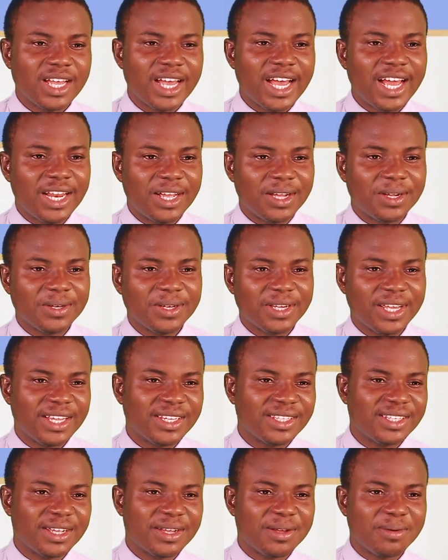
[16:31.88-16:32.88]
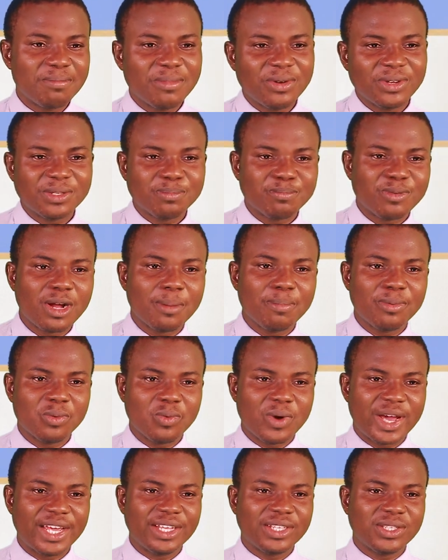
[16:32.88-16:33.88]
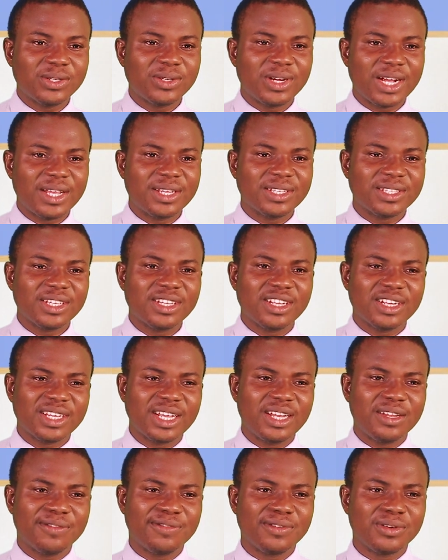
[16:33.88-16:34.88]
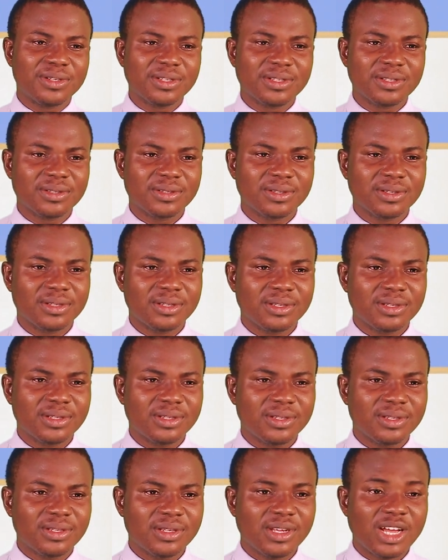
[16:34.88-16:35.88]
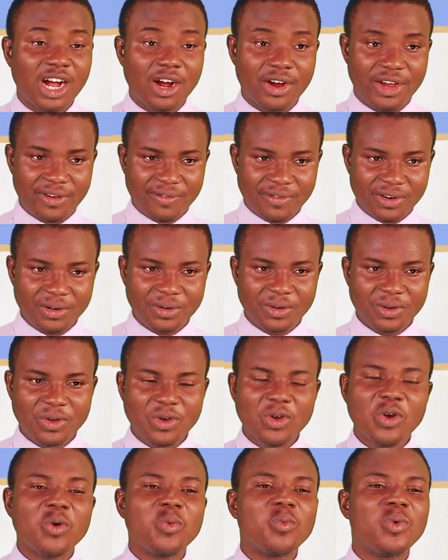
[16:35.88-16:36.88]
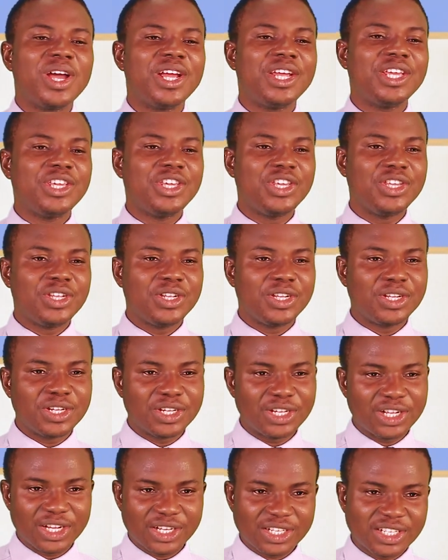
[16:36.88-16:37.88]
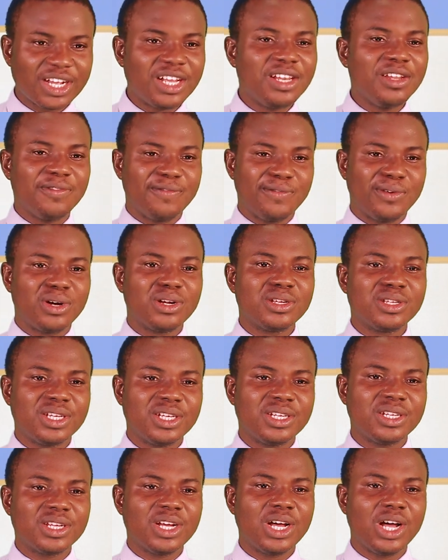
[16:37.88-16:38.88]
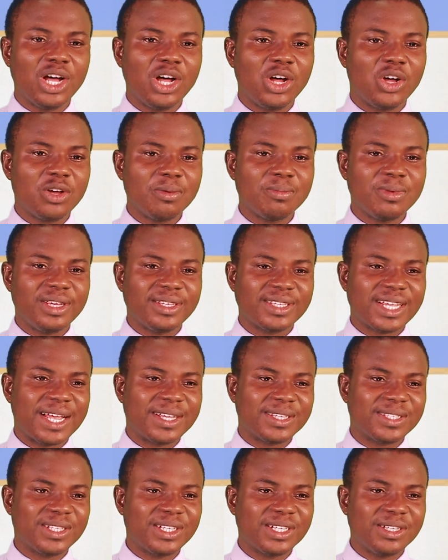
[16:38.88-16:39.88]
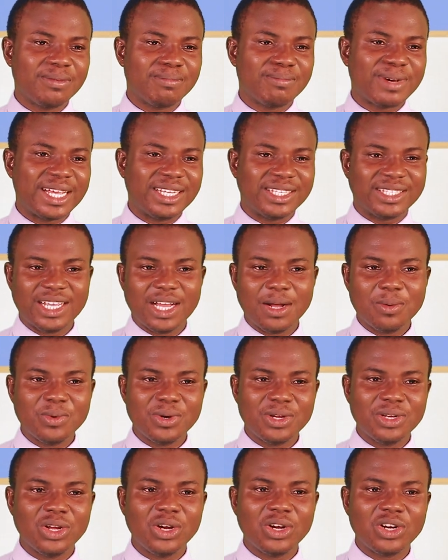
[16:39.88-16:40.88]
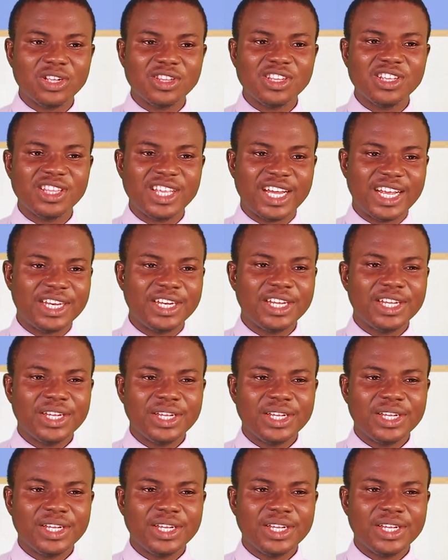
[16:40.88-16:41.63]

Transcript: Hello is the most proper way to answer the telephone. However, when the telephone in the home is answered by someone other than